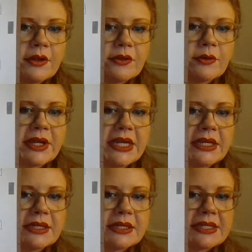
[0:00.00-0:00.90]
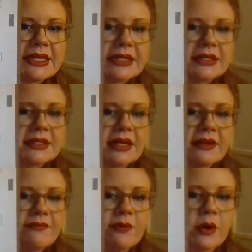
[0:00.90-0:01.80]
3, 6,
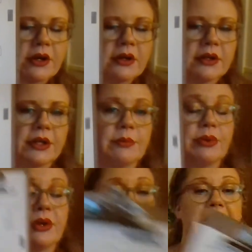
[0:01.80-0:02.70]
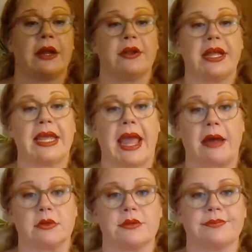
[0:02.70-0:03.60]
and 4, you can put them in there and then
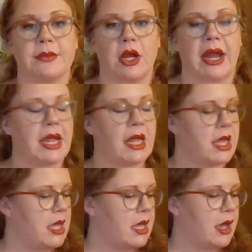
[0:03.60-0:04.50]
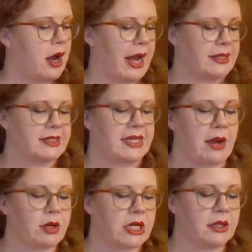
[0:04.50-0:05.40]
count. All right, so now
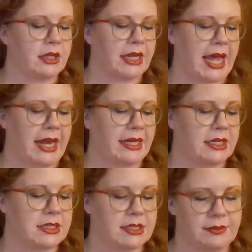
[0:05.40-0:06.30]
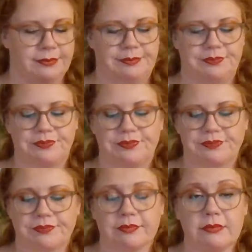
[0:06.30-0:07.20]
we're going to look at it.
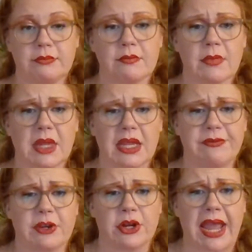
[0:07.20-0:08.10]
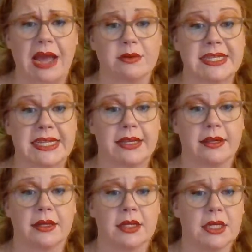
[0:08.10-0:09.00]
If you're
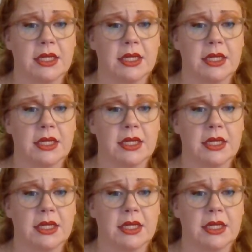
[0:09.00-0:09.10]
counting